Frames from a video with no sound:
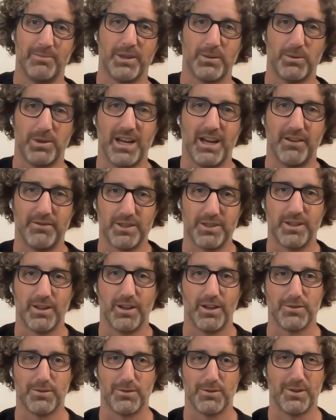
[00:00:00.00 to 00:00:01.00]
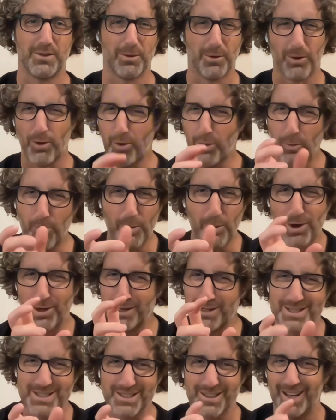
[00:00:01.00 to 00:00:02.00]
that we'd have to go through. They were all
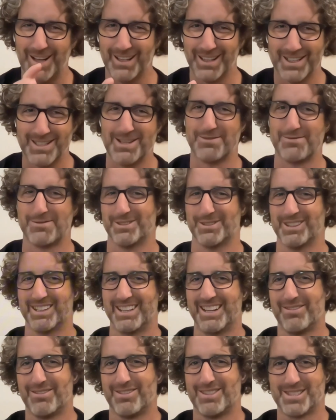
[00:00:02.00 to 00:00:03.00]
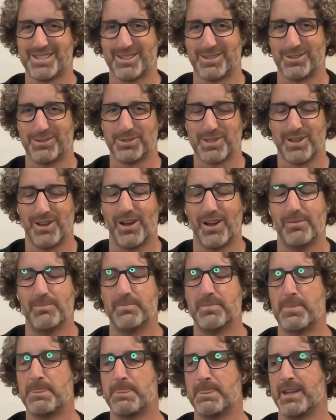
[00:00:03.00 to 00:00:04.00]
worded slightly differently every single time.
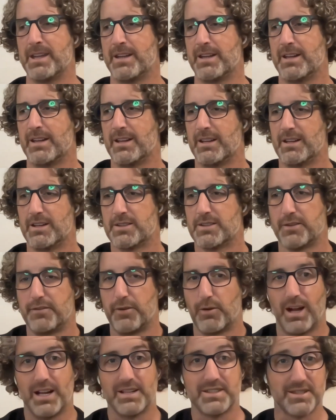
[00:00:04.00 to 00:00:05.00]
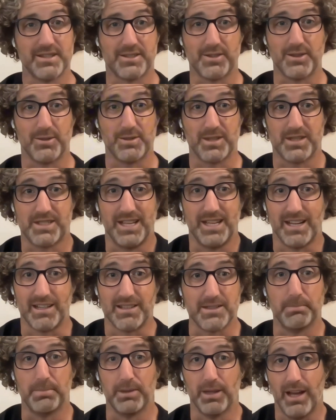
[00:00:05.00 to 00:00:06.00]
So for us, it was a ticket
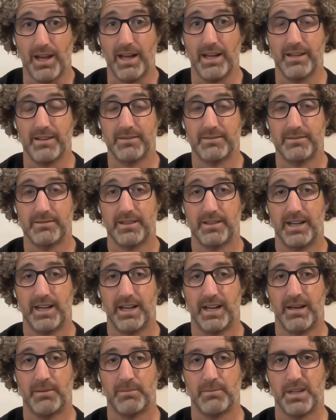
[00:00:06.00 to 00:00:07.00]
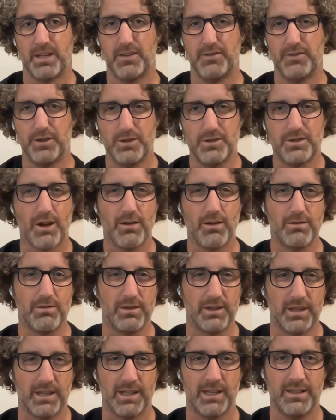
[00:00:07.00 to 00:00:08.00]
to play. If you don't
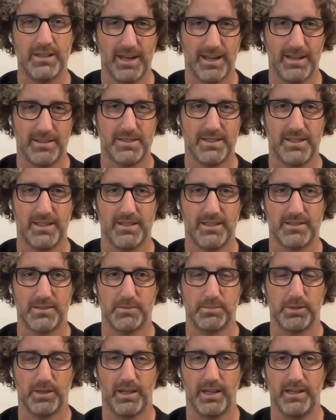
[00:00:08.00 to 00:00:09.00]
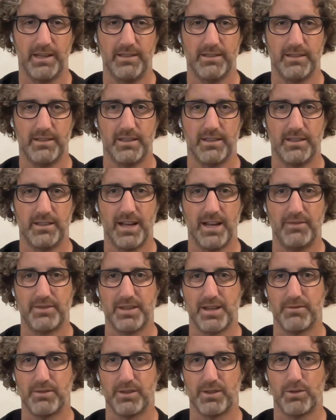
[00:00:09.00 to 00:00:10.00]
need that ticket to play, then you'd have to
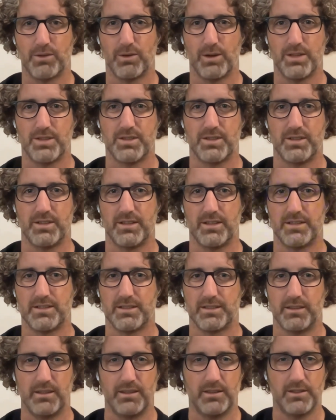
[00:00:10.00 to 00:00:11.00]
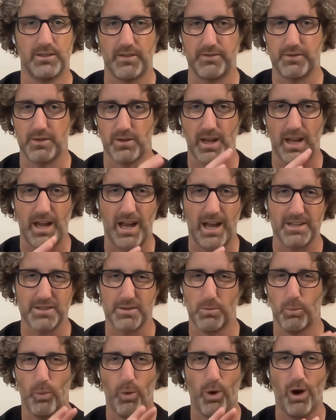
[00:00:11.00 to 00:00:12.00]
have the question as you'd have to ask
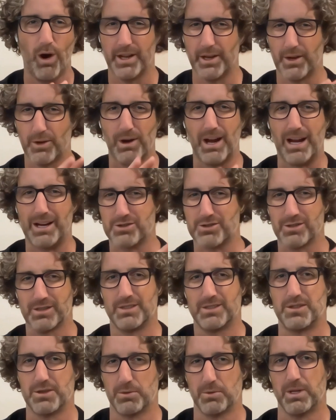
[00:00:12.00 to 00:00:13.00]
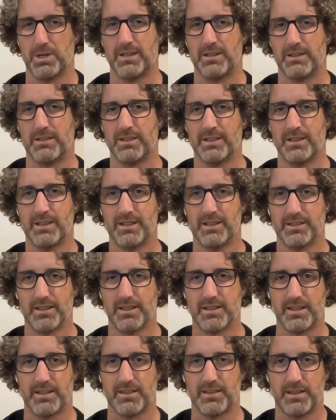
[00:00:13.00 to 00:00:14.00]
why you're actually doing the
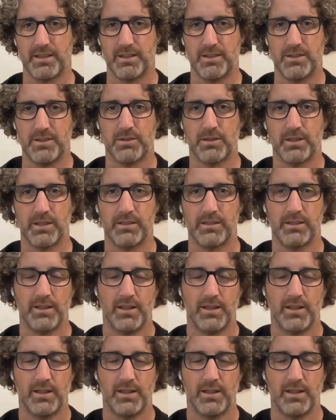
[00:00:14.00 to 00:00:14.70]
thing that you're doing.